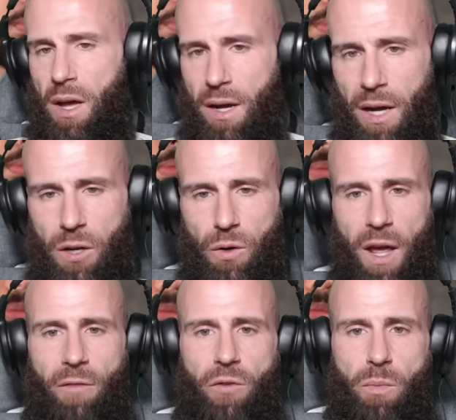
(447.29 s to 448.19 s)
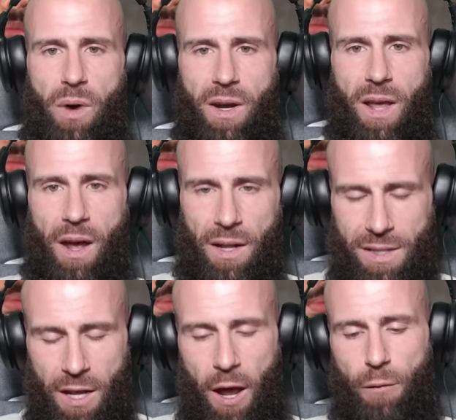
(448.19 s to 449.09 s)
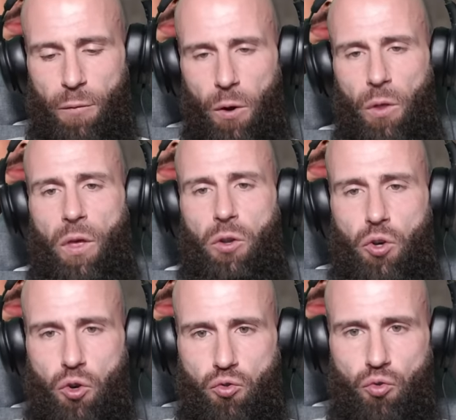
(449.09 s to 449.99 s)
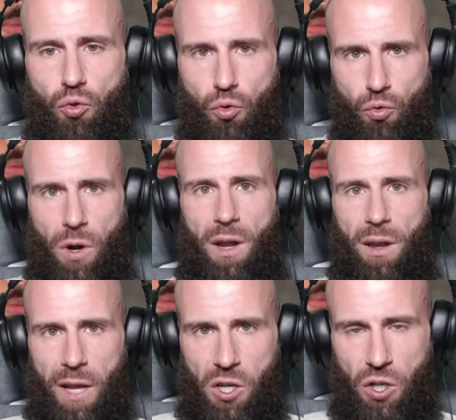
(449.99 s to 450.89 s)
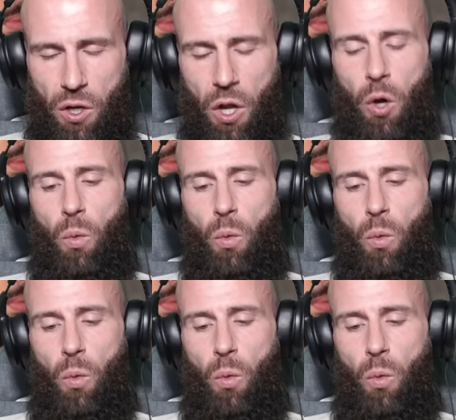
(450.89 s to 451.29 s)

cut out everybody else, and follow the true religion,